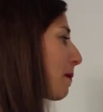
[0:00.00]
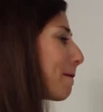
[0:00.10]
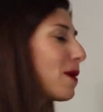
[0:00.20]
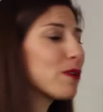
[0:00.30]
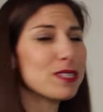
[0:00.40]
The
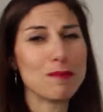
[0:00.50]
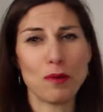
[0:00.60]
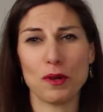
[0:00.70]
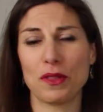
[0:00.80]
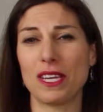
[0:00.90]
most
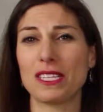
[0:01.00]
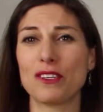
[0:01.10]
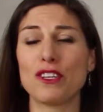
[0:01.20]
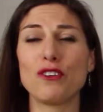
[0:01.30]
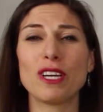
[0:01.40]
important thing
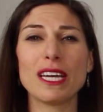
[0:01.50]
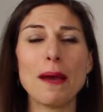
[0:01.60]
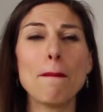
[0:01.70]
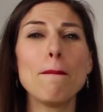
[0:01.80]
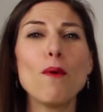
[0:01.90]
so that you can
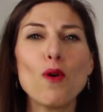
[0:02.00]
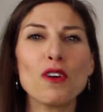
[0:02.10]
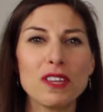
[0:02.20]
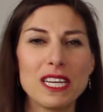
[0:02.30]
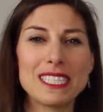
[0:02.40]
get
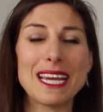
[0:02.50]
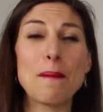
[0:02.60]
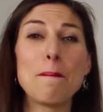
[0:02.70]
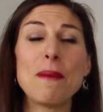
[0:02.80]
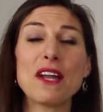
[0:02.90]
more leads
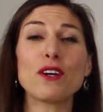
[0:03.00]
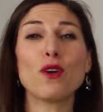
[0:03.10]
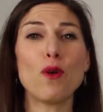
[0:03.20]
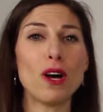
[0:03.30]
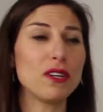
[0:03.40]
and better
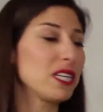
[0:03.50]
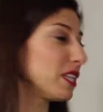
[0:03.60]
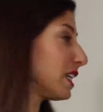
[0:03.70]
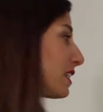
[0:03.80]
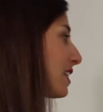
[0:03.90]
quality
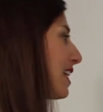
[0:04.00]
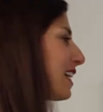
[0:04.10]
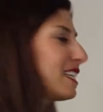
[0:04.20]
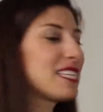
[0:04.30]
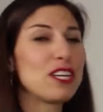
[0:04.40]
leads
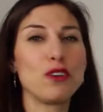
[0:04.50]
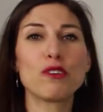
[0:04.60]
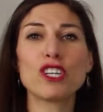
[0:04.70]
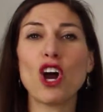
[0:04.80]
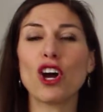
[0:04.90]
is that
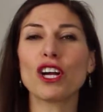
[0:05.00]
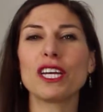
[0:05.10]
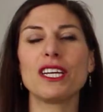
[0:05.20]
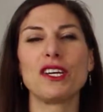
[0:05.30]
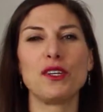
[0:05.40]
you
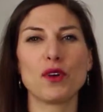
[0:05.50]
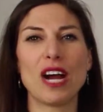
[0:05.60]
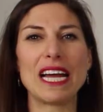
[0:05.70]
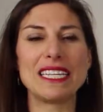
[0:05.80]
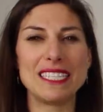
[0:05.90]
target
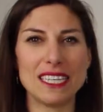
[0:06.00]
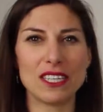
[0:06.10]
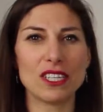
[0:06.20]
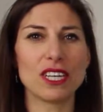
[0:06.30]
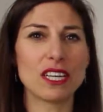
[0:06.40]
your
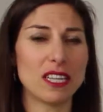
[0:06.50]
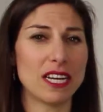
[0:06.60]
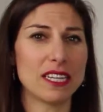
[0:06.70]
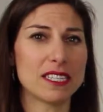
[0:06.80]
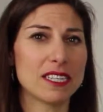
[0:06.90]
ideal
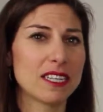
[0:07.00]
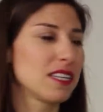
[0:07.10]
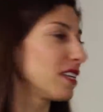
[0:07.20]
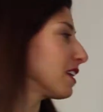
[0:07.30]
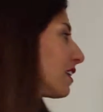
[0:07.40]
client.
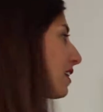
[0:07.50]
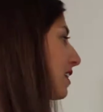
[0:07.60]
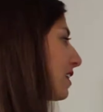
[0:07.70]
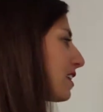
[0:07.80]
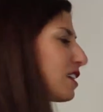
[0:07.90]

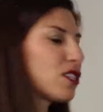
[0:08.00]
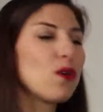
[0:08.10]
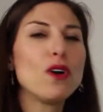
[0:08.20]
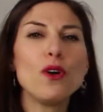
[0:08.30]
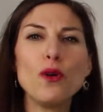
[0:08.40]

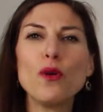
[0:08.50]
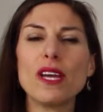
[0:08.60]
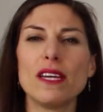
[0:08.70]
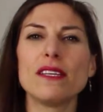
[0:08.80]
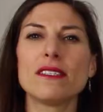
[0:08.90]
So who
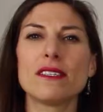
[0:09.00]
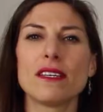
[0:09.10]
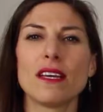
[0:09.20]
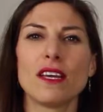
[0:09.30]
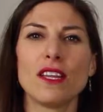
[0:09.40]
is
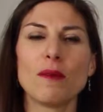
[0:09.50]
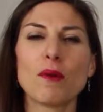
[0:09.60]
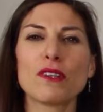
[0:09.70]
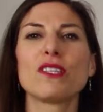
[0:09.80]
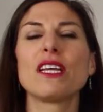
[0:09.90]
the
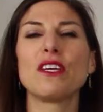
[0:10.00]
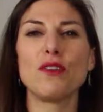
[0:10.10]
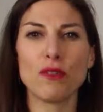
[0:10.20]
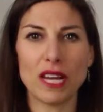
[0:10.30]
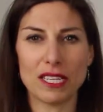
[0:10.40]
person that
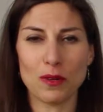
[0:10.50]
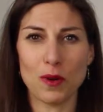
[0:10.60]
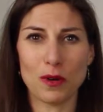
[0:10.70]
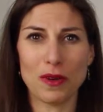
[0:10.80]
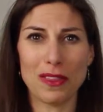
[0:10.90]
you like to
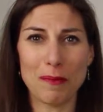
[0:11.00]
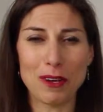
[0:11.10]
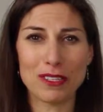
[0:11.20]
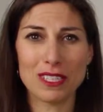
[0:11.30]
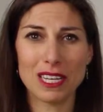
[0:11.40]
work with the
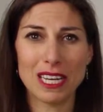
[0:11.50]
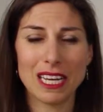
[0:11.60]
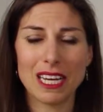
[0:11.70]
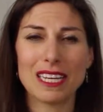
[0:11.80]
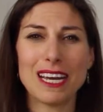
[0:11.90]
most?
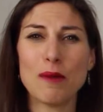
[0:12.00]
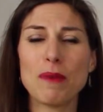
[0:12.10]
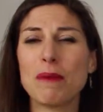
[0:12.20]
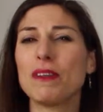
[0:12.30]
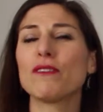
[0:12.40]
Now,
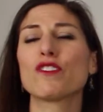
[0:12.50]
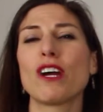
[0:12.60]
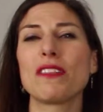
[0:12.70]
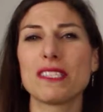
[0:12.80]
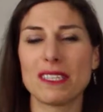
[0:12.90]
maybe you've
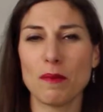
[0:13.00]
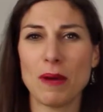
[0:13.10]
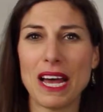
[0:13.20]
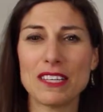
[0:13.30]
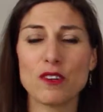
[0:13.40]
tried this in the
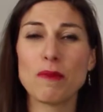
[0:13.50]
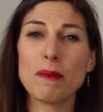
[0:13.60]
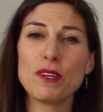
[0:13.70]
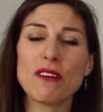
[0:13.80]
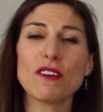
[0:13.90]
past, or
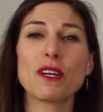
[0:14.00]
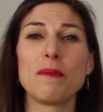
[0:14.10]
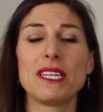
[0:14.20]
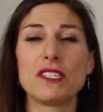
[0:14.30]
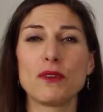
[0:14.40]
maybe you never
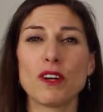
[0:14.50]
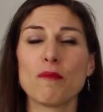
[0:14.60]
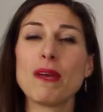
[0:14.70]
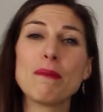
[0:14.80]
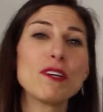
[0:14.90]
committed to it,
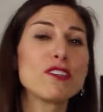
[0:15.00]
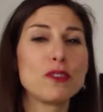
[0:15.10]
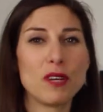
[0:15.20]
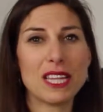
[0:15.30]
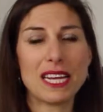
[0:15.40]
or maybe you're
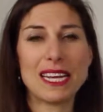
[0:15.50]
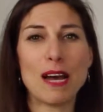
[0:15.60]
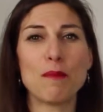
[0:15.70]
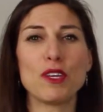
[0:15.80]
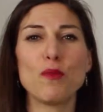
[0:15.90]
doing that
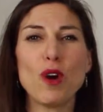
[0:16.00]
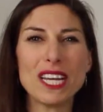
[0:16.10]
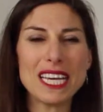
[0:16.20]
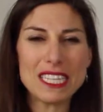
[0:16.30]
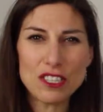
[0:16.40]
now, but you
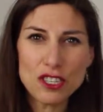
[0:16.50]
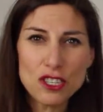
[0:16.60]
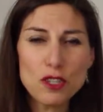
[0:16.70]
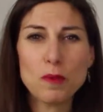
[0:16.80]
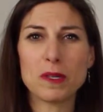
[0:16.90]
want to get
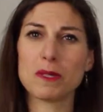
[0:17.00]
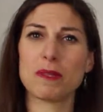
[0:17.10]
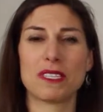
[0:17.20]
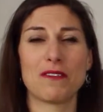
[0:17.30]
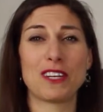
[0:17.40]
super
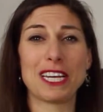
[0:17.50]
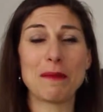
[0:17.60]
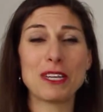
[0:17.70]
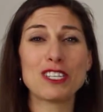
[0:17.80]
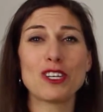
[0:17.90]
specific,
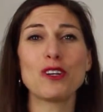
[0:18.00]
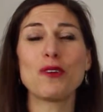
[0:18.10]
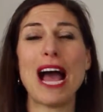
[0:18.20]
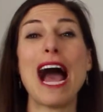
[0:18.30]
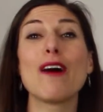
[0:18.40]
and I'm going to show
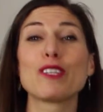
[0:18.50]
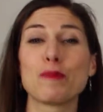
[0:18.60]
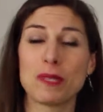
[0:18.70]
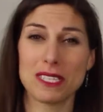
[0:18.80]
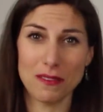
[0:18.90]
you how
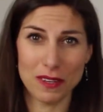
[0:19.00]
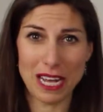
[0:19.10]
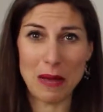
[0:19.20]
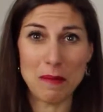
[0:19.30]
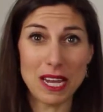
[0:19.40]

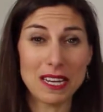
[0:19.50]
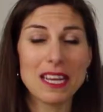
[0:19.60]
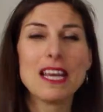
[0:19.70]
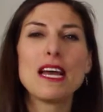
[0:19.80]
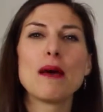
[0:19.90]
specific I mean.
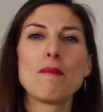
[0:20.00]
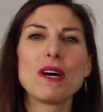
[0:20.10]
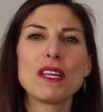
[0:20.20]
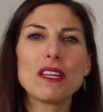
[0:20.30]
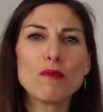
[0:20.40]

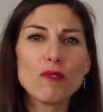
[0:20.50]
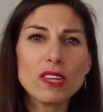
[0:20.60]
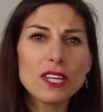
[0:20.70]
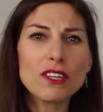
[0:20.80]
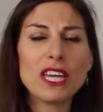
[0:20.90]
But
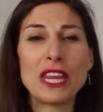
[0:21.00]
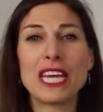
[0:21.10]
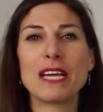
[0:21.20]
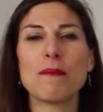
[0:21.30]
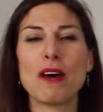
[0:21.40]
literally
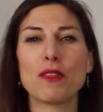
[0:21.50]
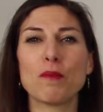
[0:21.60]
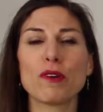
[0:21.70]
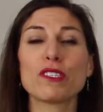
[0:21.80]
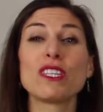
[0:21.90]
think about the
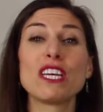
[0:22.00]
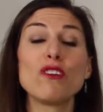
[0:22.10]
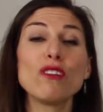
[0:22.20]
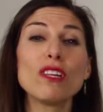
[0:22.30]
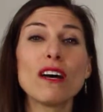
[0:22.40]
person that
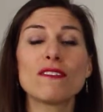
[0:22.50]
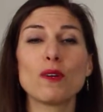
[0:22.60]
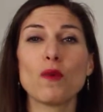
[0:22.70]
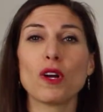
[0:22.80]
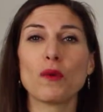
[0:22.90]
you love
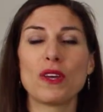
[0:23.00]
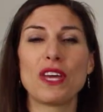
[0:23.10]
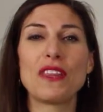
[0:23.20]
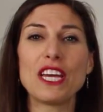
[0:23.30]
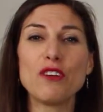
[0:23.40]
to work
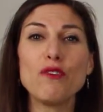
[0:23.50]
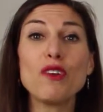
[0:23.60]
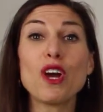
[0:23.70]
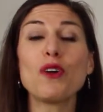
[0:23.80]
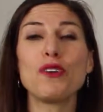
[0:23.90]
with and that you
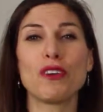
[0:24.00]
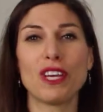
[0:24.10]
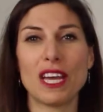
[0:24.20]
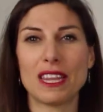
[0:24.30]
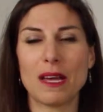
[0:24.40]
know you
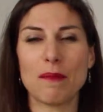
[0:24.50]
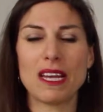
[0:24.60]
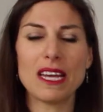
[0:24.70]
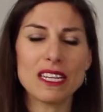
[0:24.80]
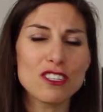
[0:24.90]
can get them
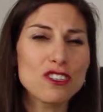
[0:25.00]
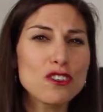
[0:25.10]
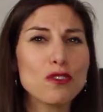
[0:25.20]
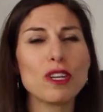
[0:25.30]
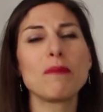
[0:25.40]

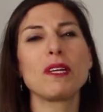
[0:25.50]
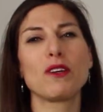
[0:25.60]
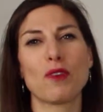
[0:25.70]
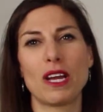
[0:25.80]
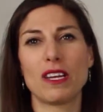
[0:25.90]

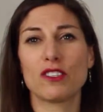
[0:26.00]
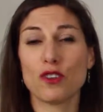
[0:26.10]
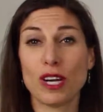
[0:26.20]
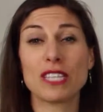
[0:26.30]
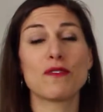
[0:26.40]
extremely great
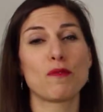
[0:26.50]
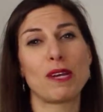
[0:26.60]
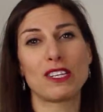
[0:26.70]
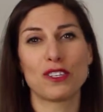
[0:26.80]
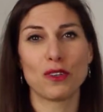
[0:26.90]

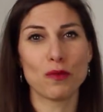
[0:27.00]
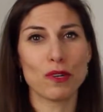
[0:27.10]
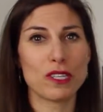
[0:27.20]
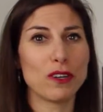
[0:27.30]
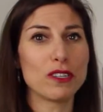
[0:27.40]
transformational
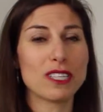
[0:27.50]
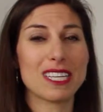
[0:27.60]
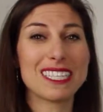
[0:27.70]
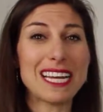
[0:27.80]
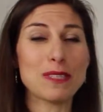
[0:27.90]
results,
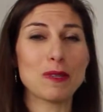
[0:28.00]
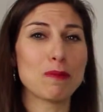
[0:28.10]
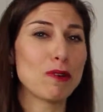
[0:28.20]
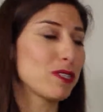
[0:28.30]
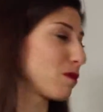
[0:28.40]
because that's
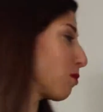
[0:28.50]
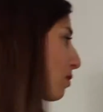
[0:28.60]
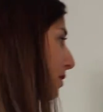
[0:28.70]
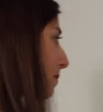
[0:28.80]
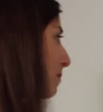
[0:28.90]
what's most
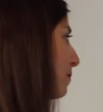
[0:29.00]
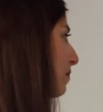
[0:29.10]
important.